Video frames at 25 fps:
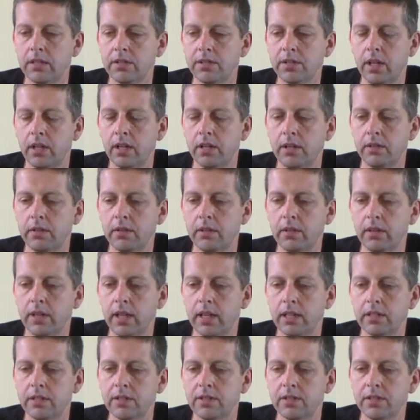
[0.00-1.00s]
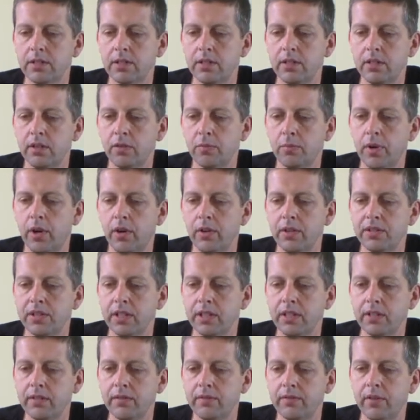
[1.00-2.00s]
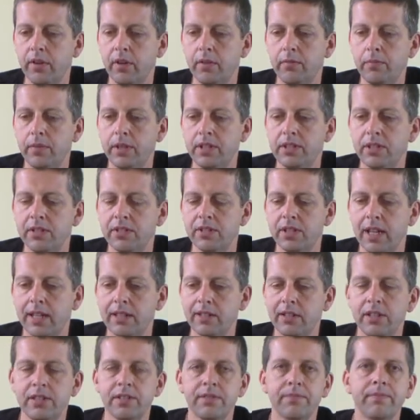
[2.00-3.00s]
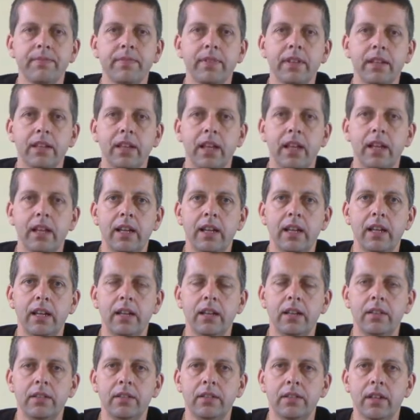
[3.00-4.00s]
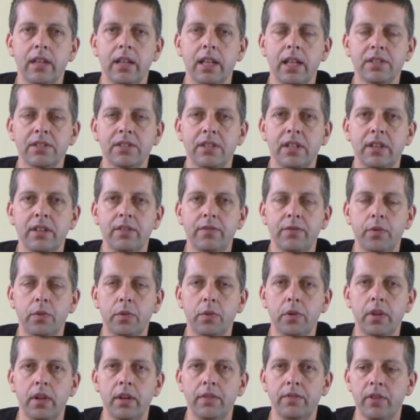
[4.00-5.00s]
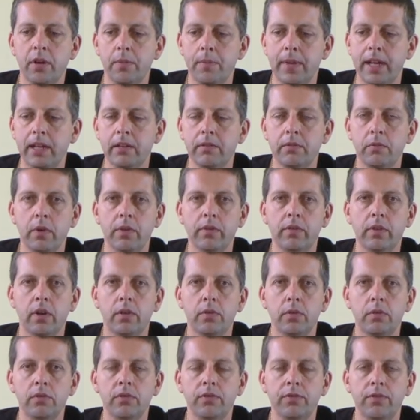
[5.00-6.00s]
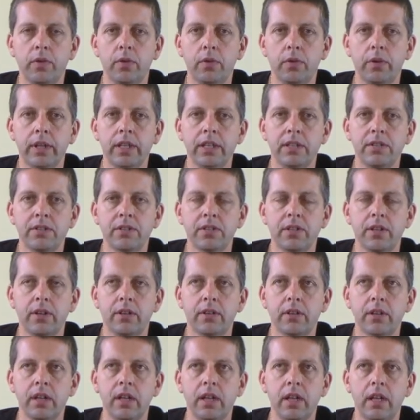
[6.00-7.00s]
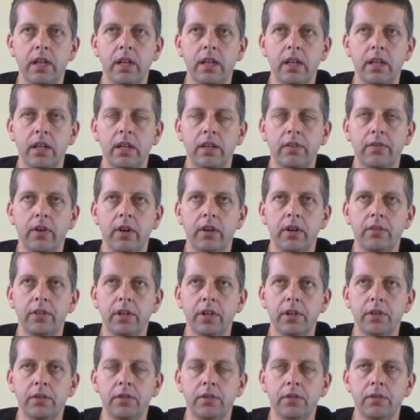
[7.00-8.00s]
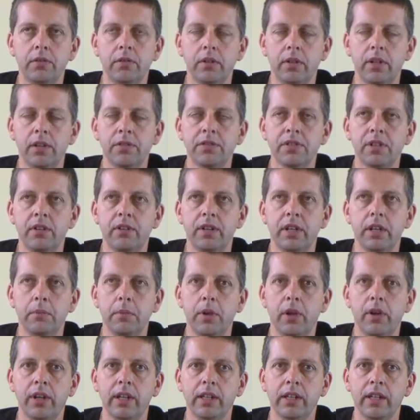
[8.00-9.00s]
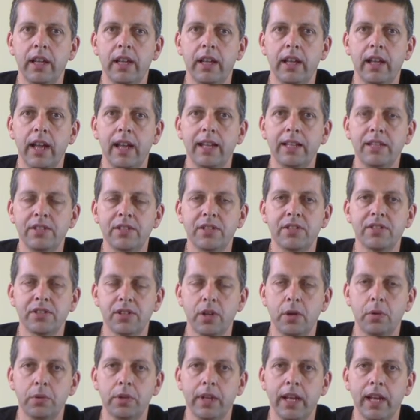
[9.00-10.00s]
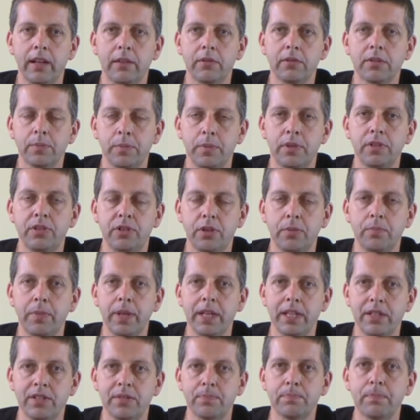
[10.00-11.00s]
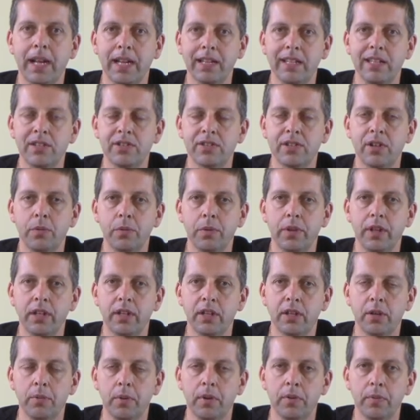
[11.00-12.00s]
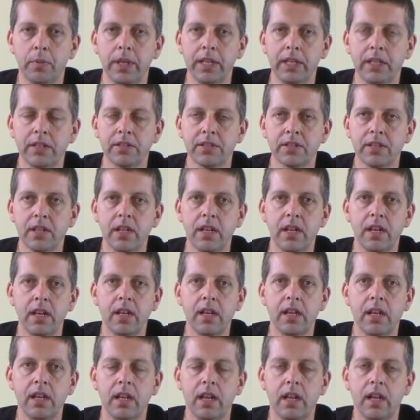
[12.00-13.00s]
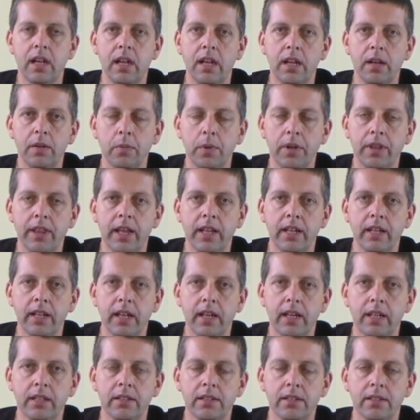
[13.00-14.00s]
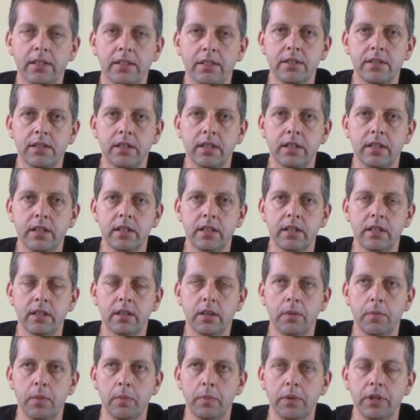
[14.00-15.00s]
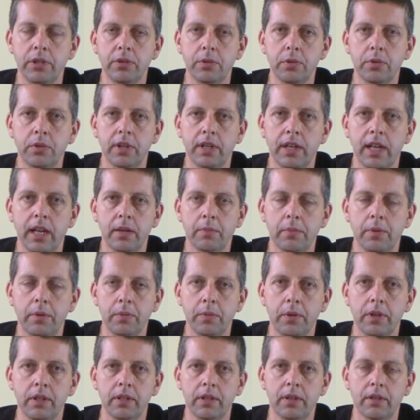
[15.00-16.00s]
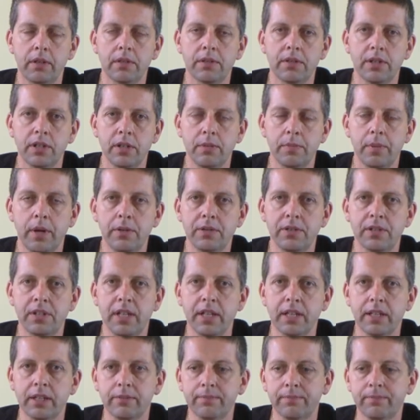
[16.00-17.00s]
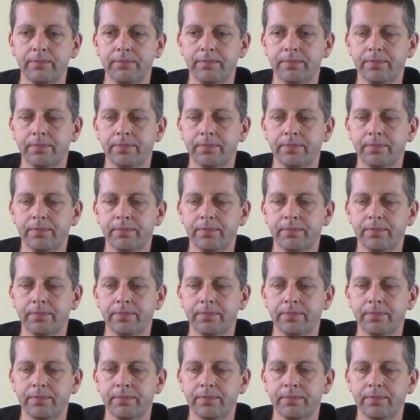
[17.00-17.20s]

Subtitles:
So that's Uprising from Richard Sanders, the last in the 4 that have come out. We've got all 4 in stock. If I recall, no, sorry, I'm lying there. Ace has sold out, but should be back in stock within a couple of weeks. We then had, I can't remember which order now, but we've got Turbo Stick,